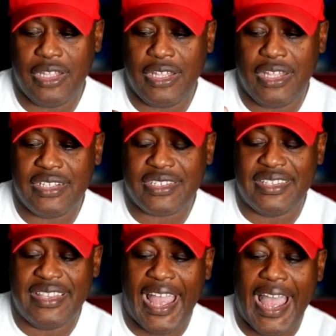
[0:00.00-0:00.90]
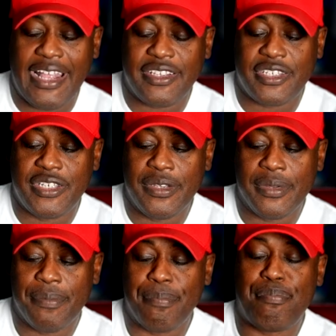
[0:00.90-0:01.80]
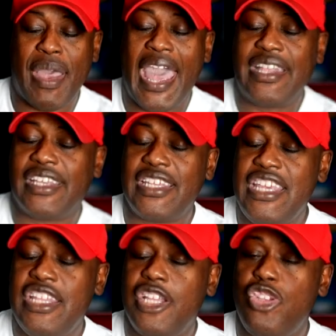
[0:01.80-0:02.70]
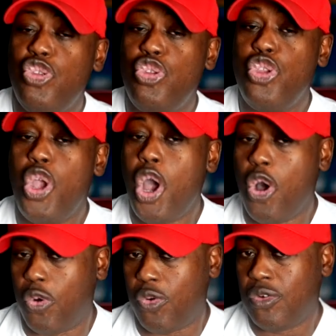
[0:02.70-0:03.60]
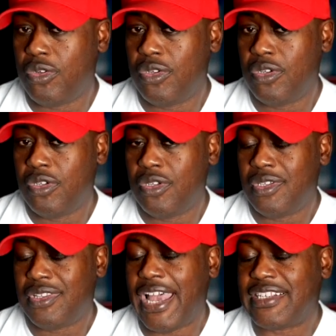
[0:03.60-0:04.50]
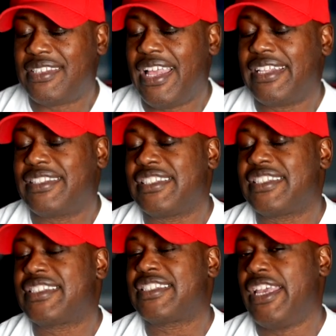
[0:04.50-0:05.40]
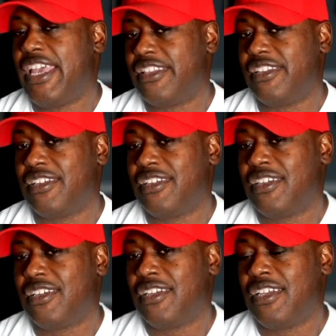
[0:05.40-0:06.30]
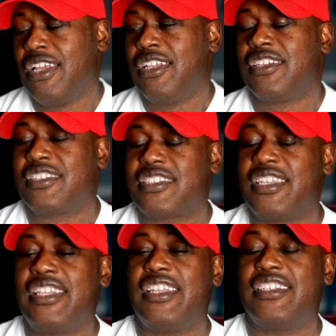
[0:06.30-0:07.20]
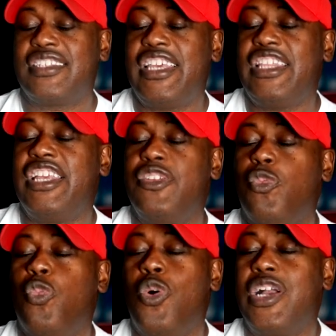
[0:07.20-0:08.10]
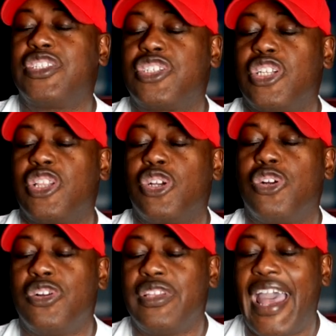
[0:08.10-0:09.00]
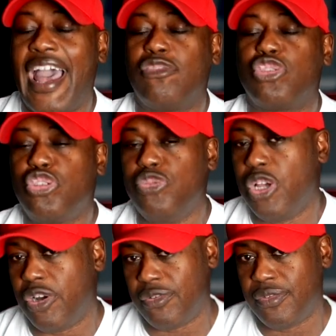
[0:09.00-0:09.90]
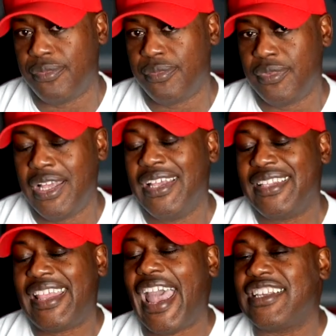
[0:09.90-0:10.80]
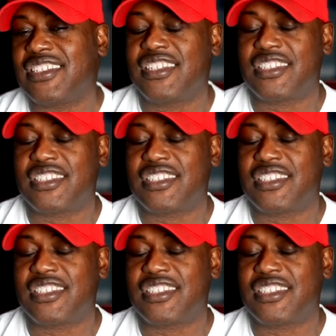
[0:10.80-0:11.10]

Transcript: it's not bad that he didn't know. That's not the sin. The sin is he didn't want to learn how to know. That's the